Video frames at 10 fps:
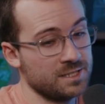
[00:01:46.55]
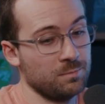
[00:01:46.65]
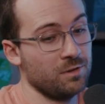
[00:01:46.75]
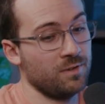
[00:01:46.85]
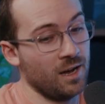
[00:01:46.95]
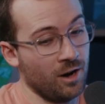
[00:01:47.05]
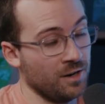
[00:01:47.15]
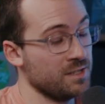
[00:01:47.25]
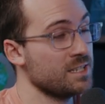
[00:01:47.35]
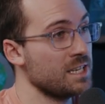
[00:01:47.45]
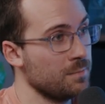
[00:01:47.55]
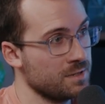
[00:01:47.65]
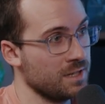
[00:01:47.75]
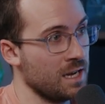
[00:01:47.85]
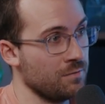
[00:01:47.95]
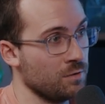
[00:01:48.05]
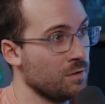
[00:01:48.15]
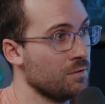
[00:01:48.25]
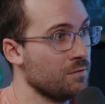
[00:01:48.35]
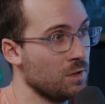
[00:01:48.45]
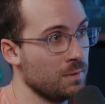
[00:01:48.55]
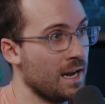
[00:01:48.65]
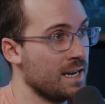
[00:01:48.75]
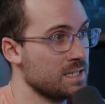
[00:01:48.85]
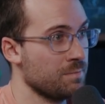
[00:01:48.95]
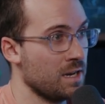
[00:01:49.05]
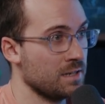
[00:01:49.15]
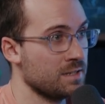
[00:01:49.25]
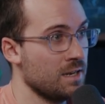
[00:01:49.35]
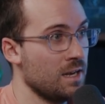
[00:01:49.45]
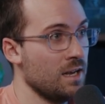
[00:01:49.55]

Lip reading: simplify our team's life on the fulfillment aspect,